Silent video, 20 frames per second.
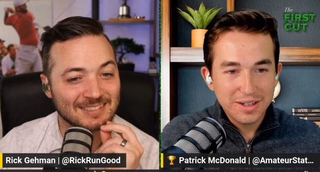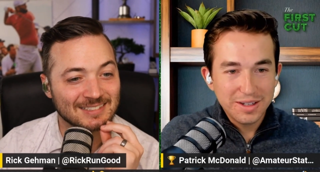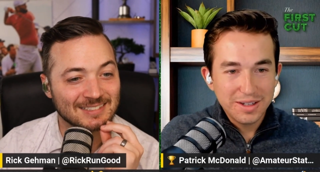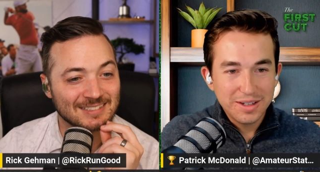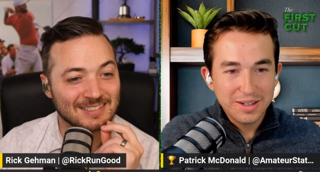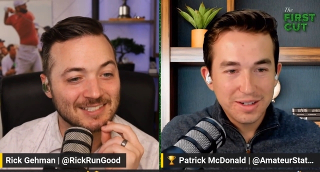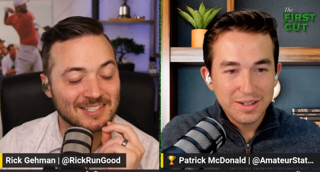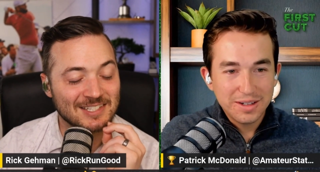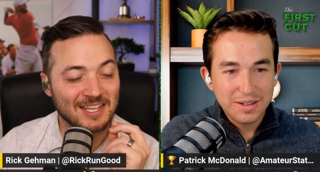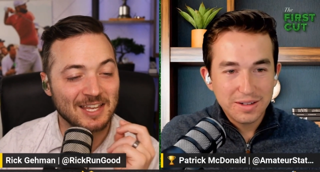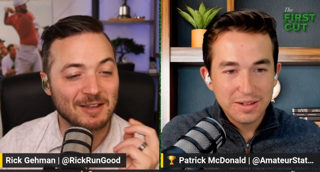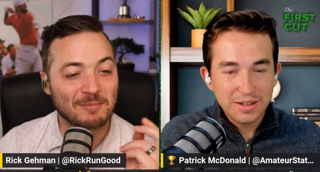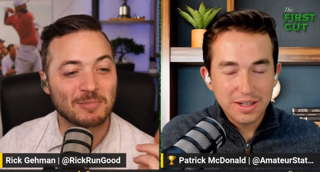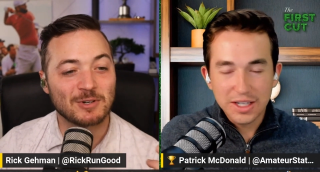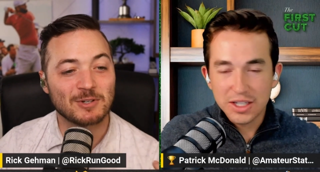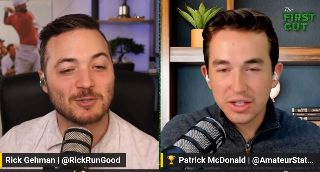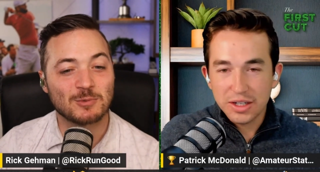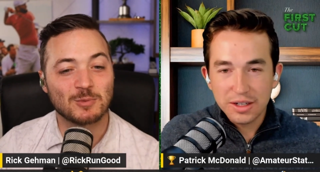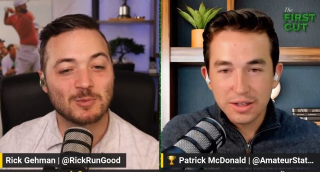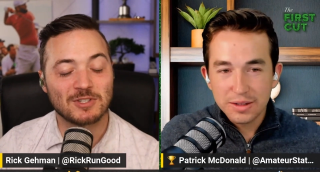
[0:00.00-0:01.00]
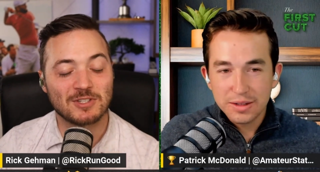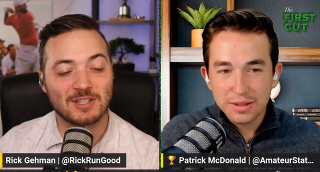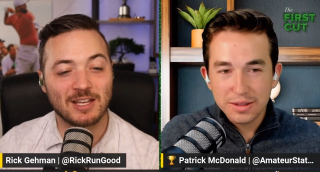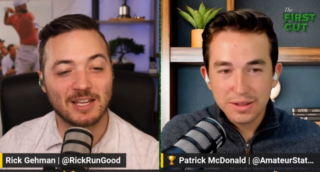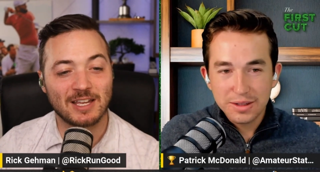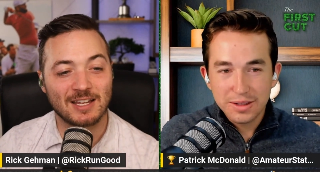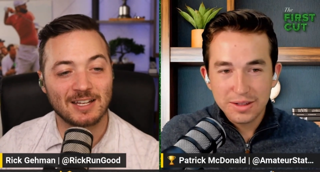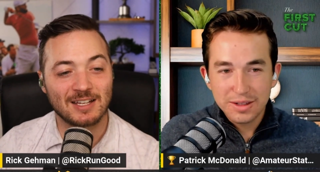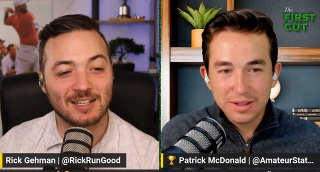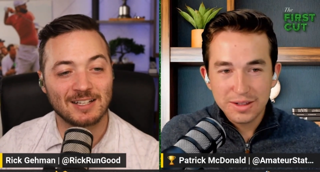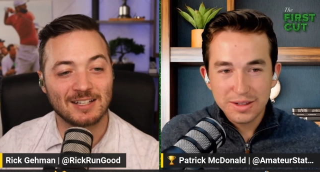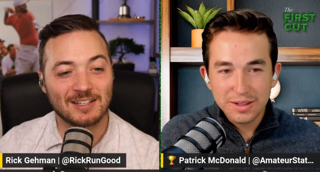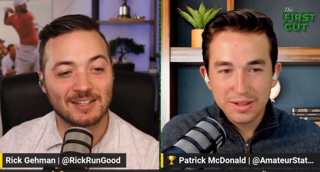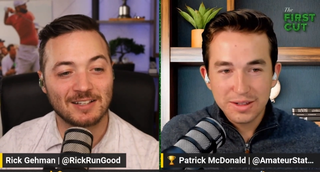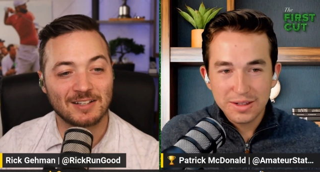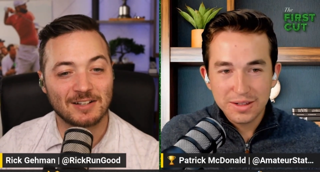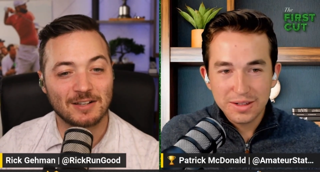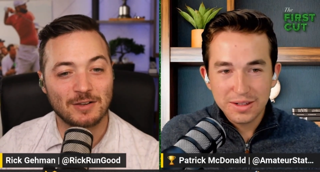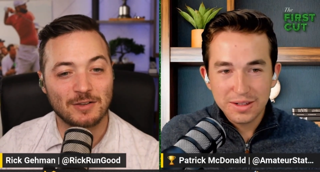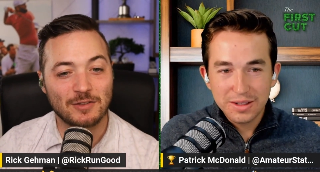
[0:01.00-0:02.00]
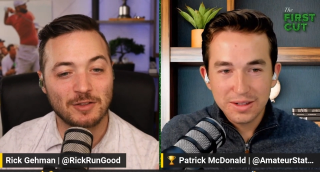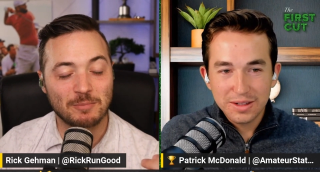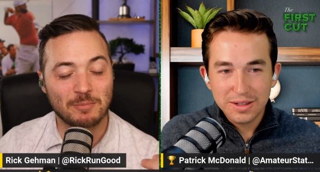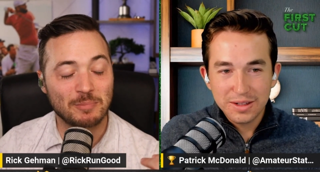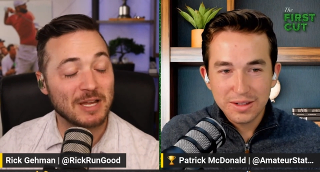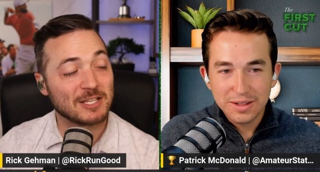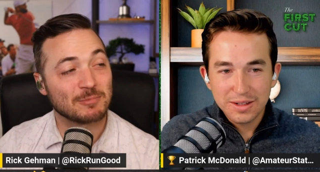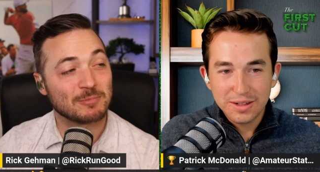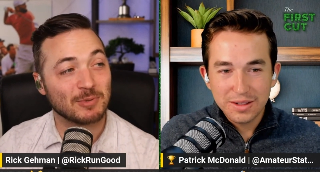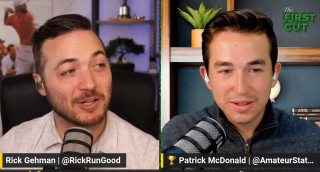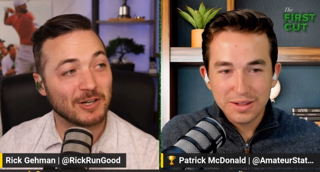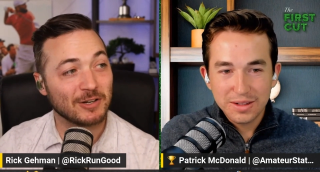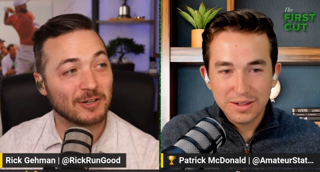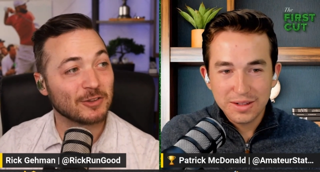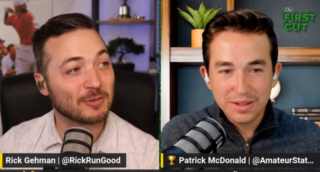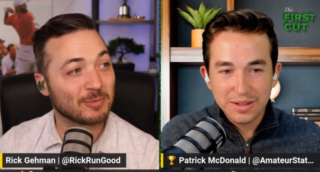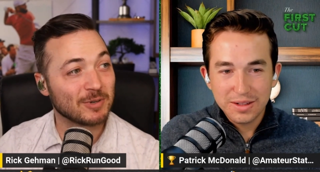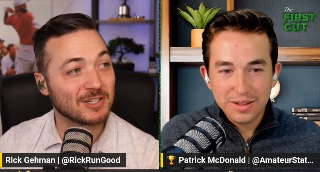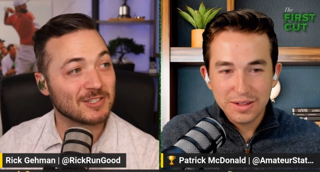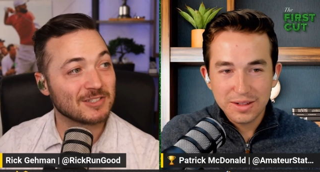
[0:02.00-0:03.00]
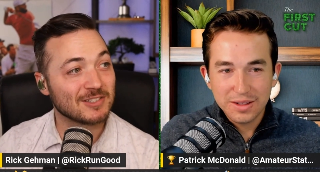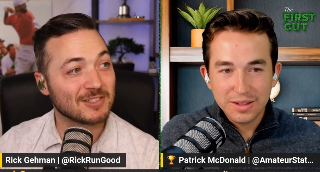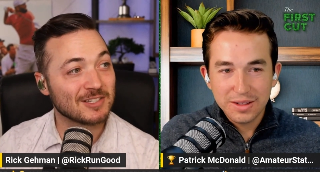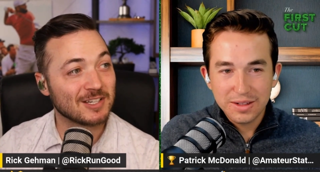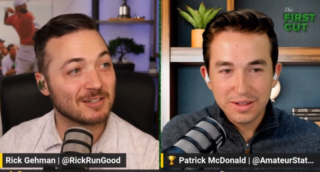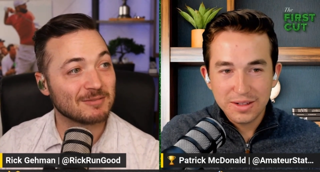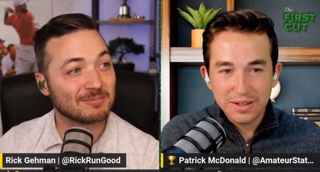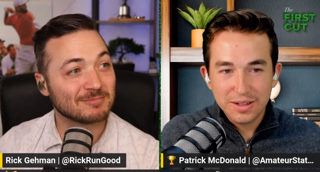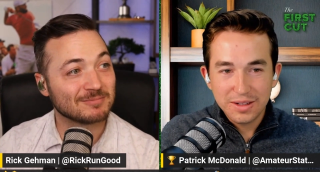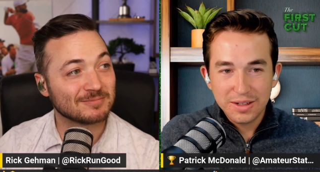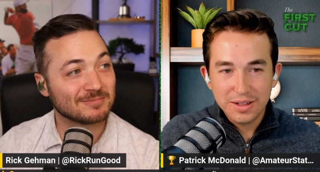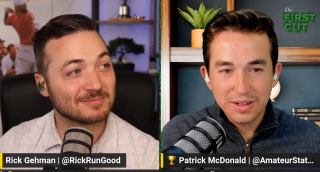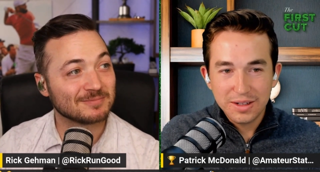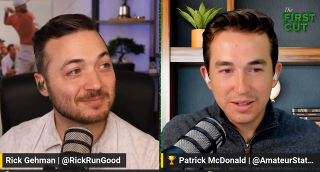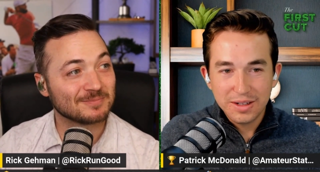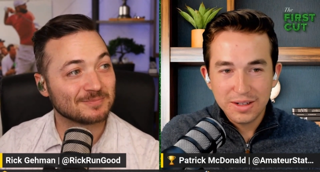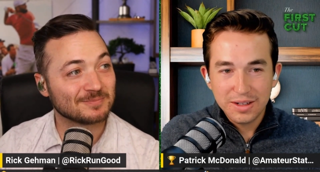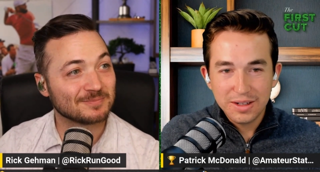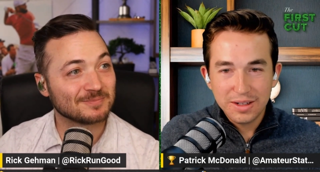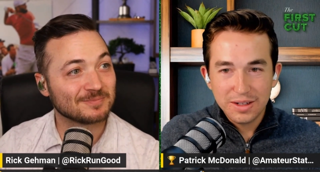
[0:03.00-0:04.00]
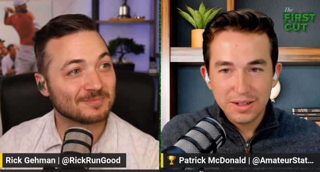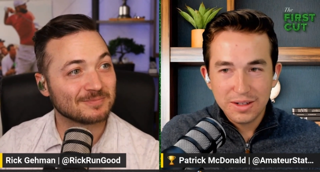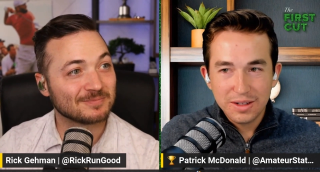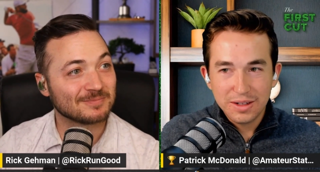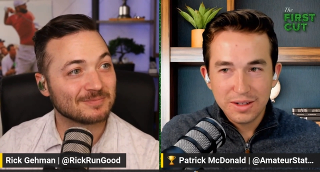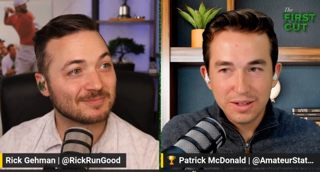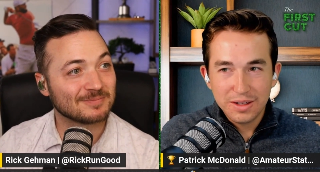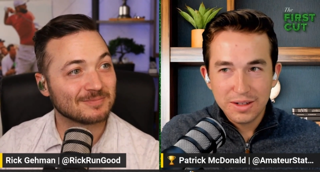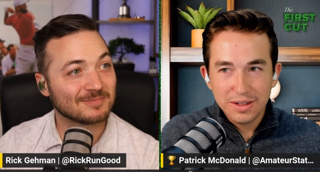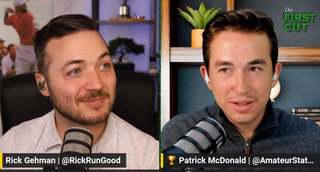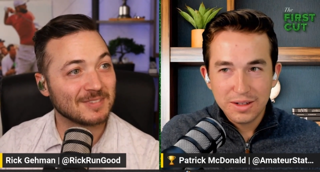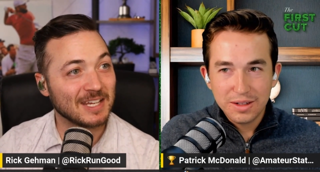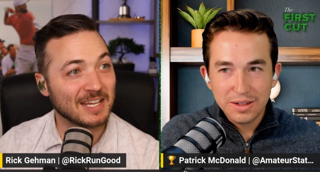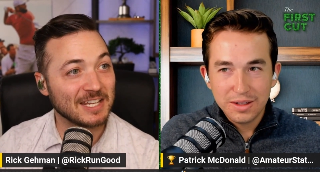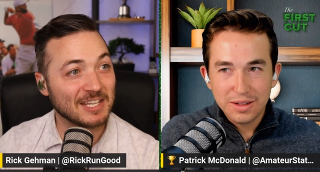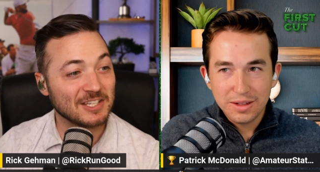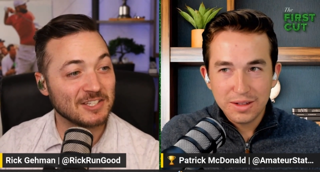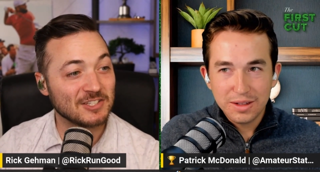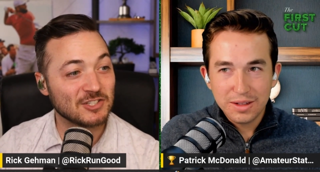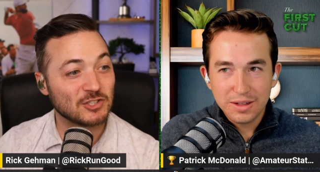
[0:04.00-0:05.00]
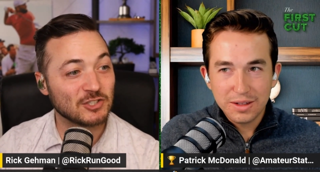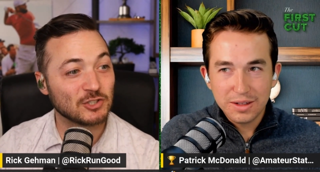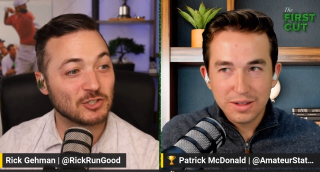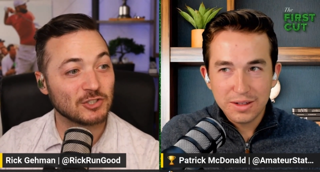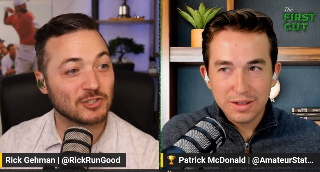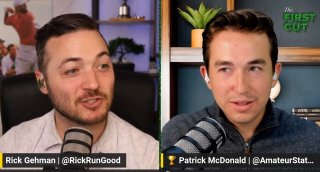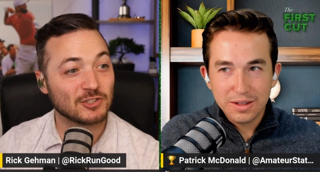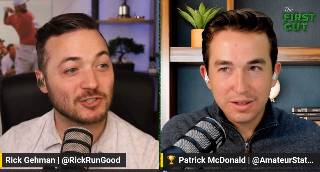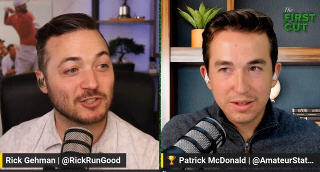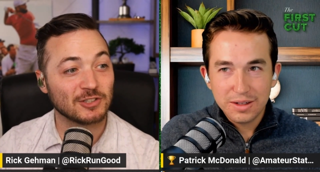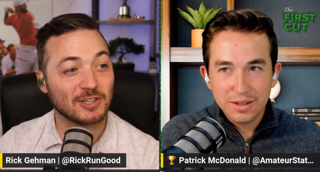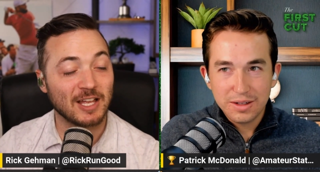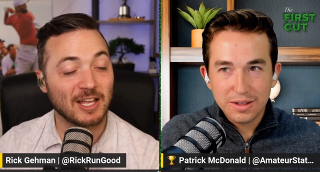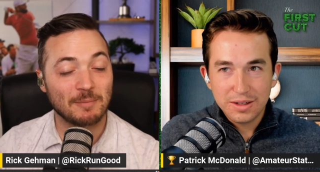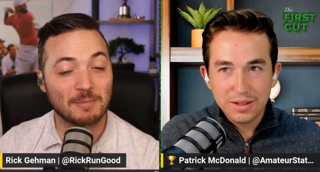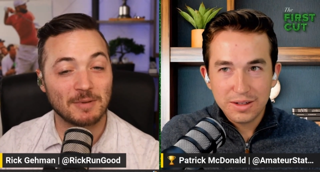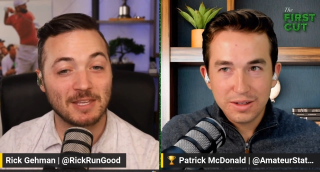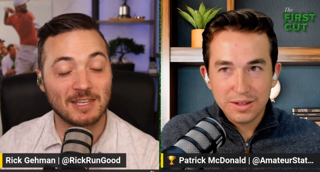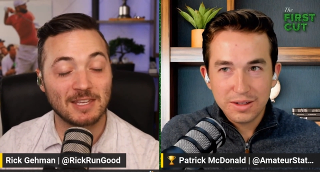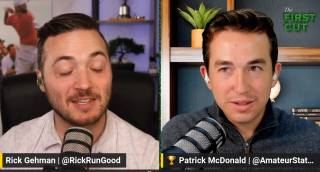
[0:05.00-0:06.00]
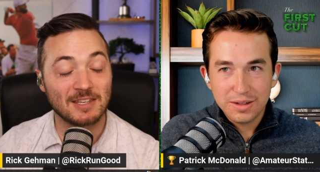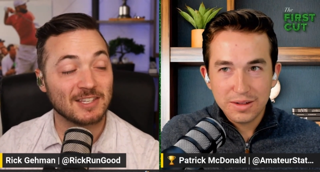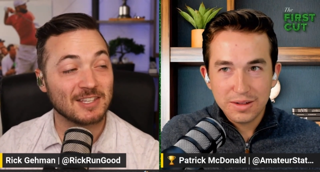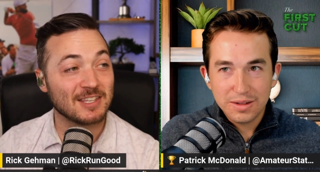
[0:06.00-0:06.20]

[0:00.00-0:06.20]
Speaker 1: Sam Burns was like the best player at the President's Cup. And he slept. He